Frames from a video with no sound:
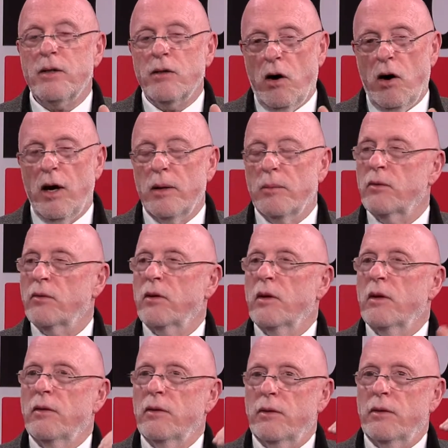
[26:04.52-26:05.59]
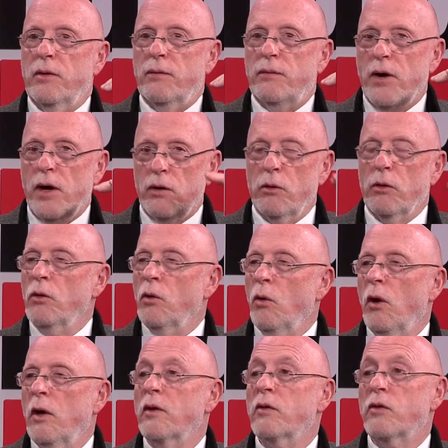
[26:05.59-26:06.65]
times the federal
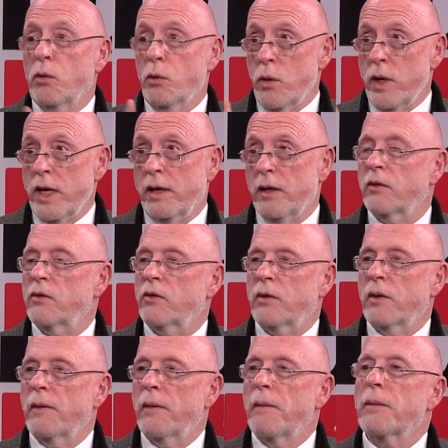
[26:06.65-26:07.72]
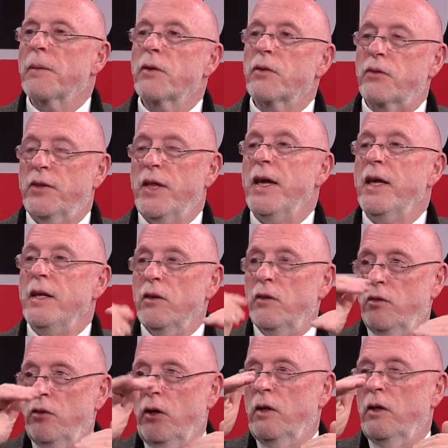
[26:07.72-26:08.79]
law is the weakest, the state
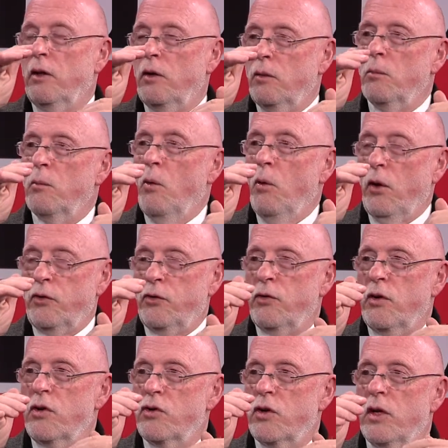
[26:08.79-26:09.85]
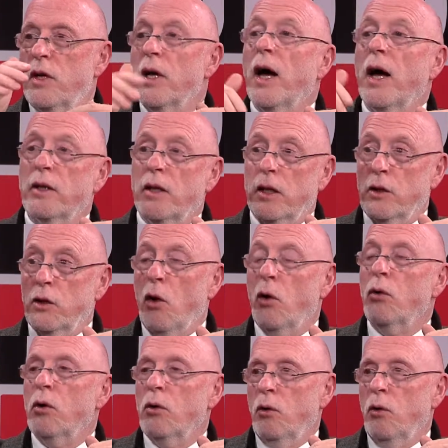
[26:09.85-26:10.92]
is a little more stringent, and then
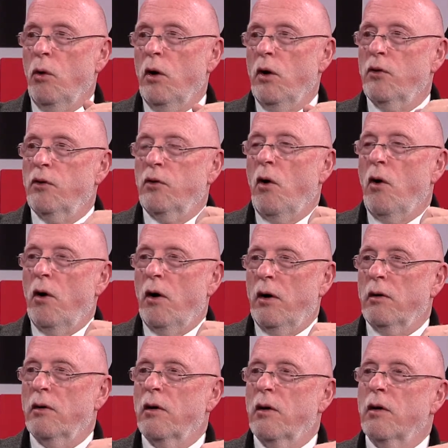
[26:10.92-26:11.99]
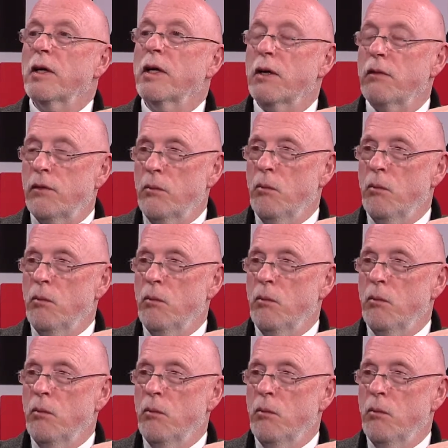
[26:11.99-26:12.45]
local laws are even